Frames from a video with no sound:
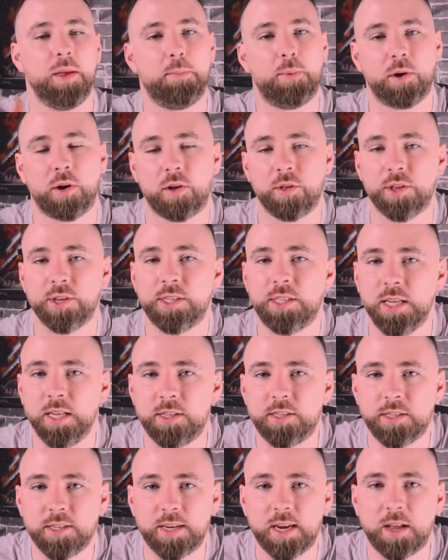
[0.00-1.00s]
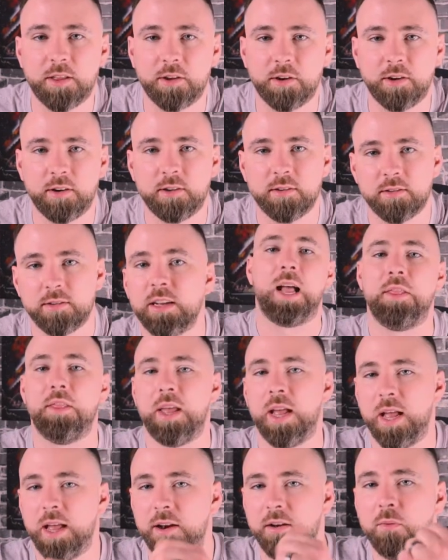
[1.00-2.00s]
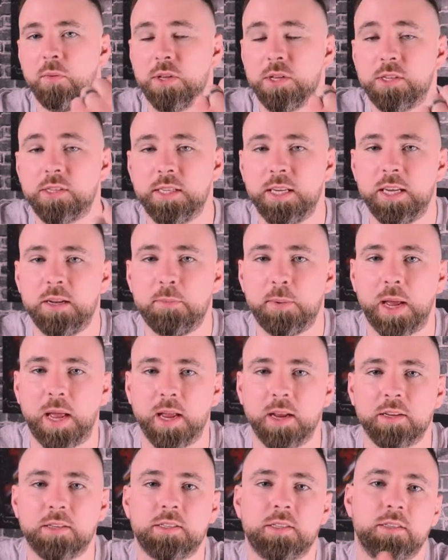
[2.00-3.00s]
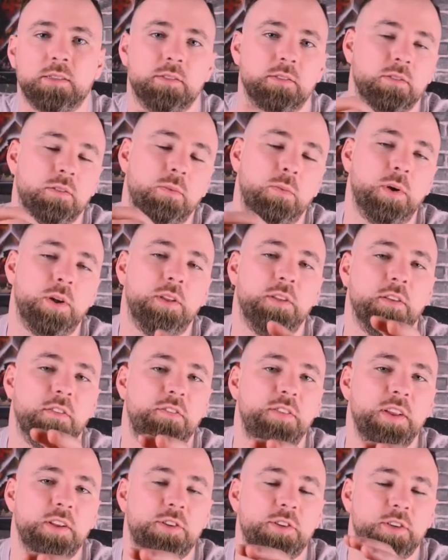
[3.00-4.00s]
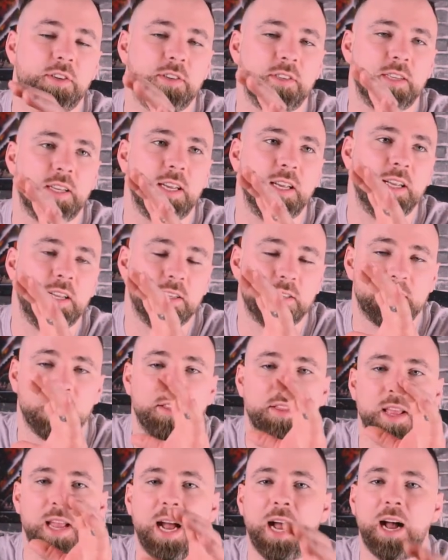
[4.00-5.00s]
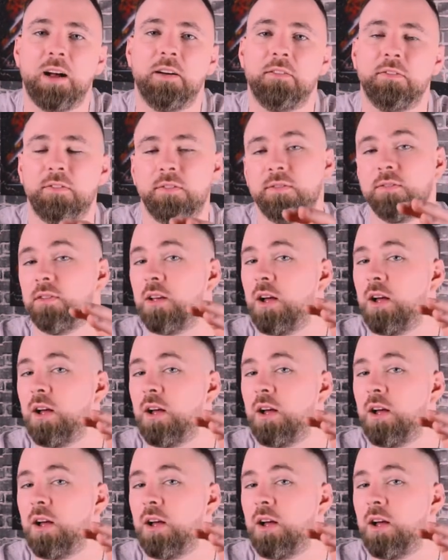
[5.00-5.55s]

they put all the seeds together. And then with seed banks, one of the features is they have